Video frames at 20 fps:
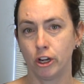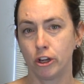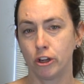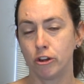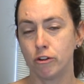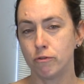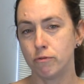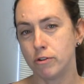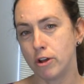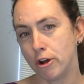
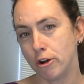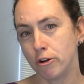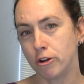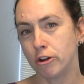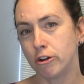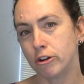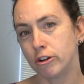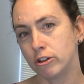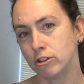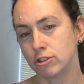You know
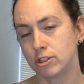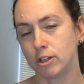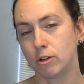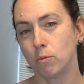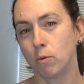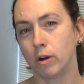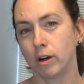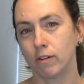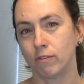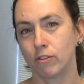you're using
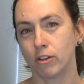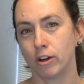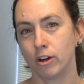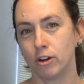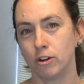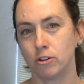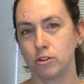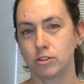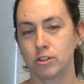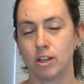one of
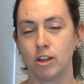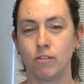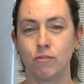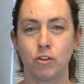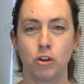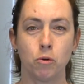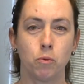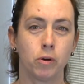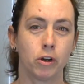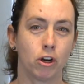those if
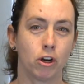you would